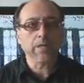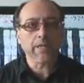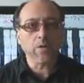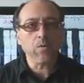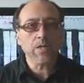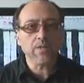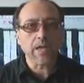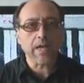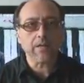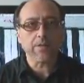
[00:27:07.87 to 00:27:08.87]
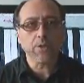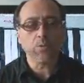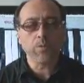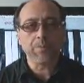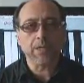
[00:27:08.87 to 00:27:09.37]
then you
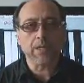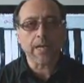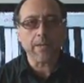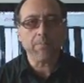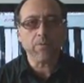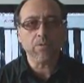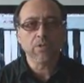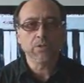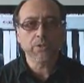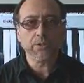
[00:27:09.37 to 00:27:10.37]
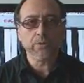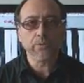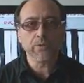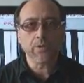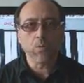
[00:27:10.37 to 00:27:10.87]
will be able to
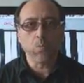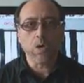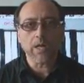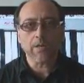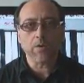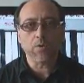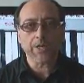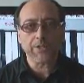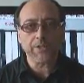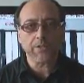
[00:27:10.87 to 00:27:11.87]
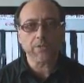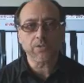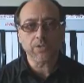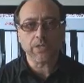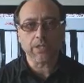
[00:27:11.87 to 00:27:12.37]
use one register
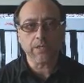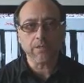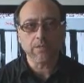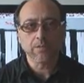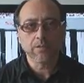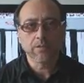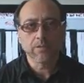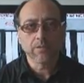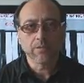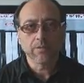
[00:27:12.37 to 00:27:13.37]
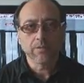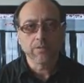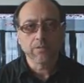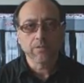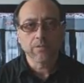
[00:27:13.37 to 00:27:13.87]
singing
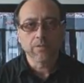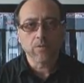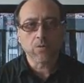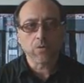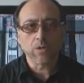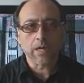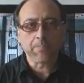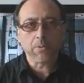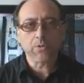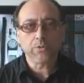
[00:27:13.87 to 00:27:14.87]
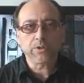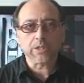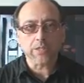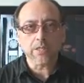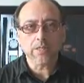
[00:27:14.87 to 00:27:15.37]
or appoggio
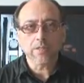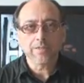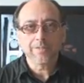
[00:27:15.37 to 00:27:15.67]
technique